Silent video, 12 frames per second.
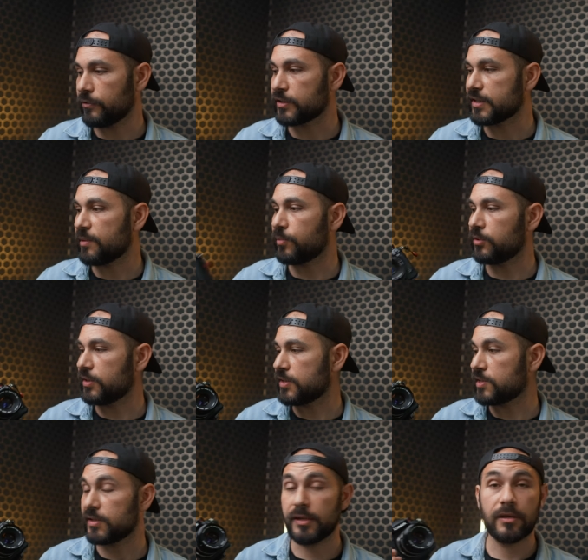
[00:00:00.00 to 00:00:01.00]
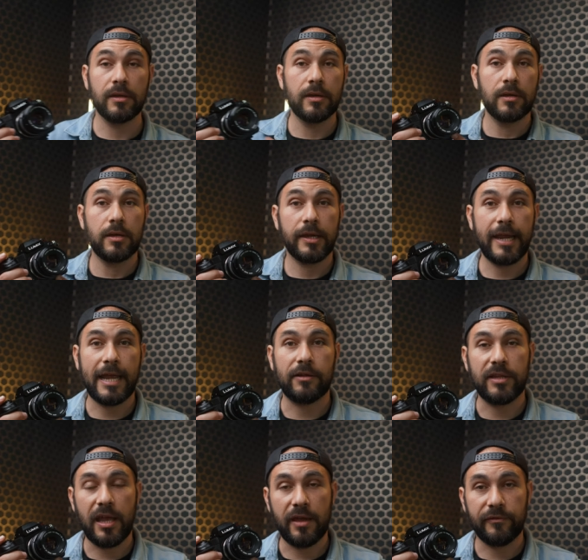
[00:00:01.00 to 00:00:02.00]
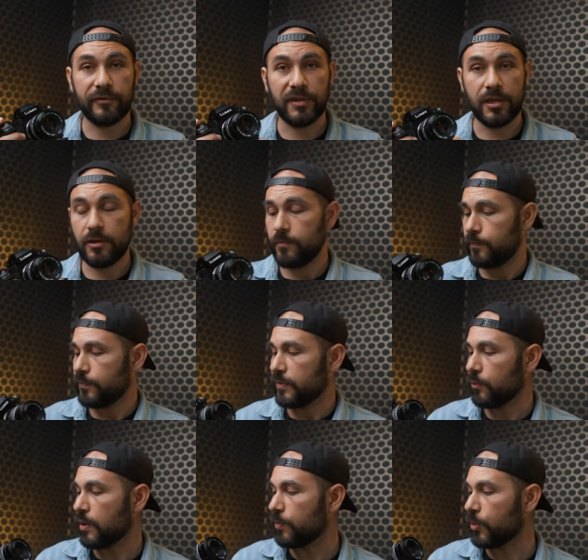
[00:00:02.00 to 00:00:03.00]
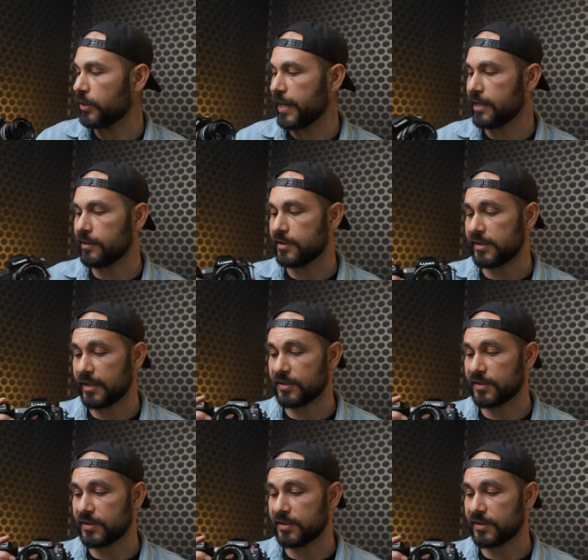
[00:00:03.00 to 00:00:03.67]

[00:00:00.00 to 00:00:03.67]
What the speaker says: for example this Canon FD 1.8 is